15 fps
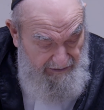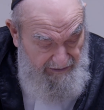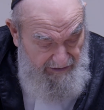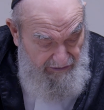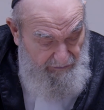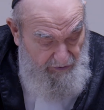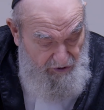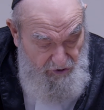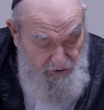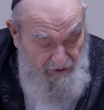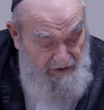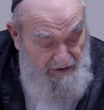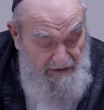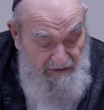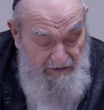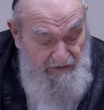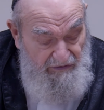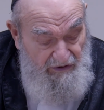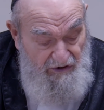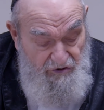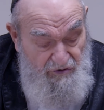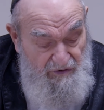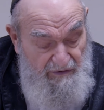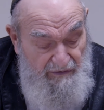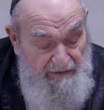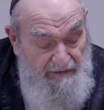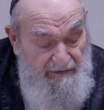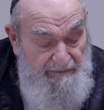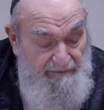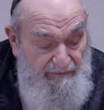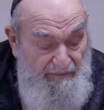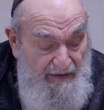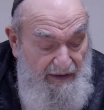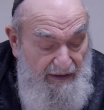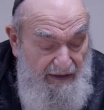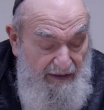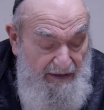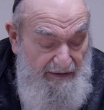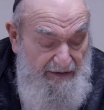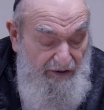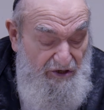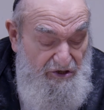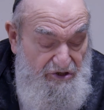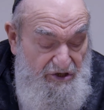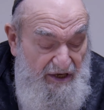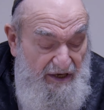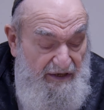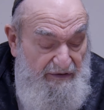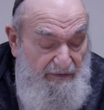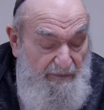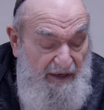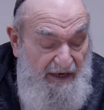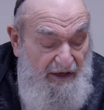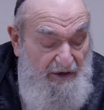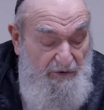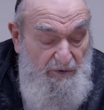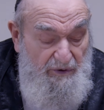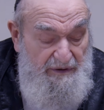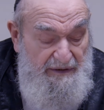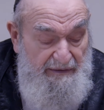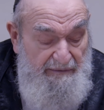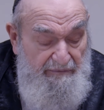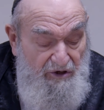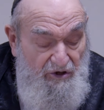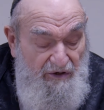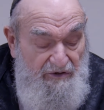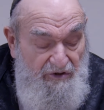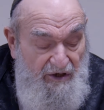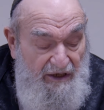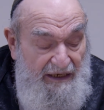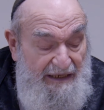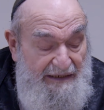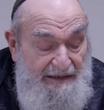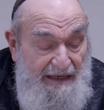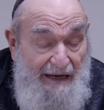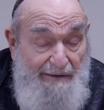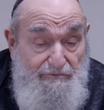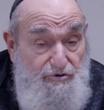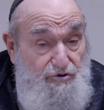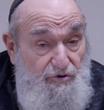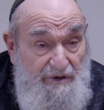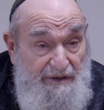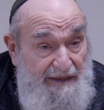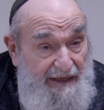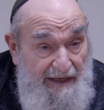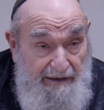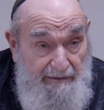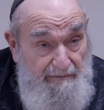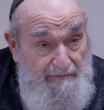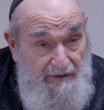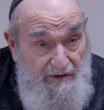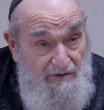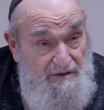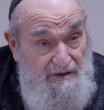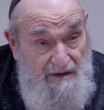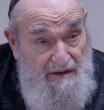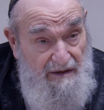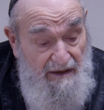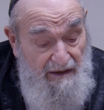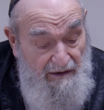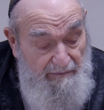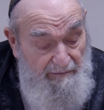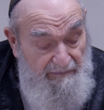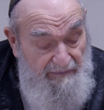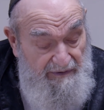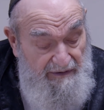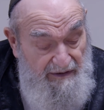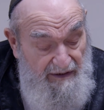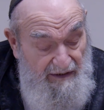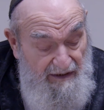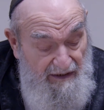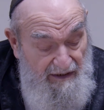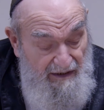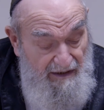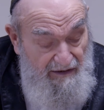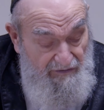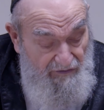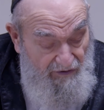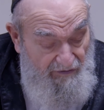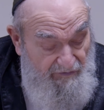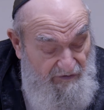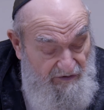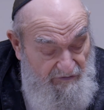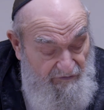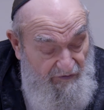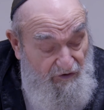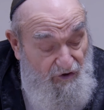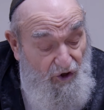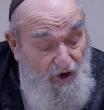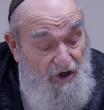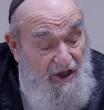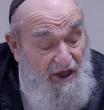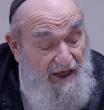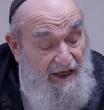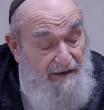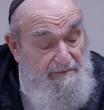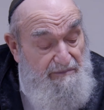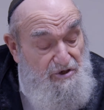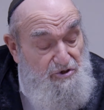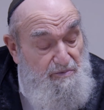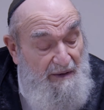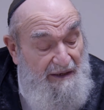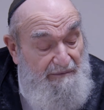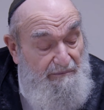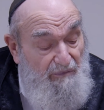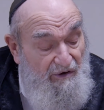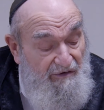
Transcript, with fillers: uh, we shouldn't uh, the, the, what do you call the goel hadam shouldn't get him because he will kill him. Murphy, Roy A. Mishpat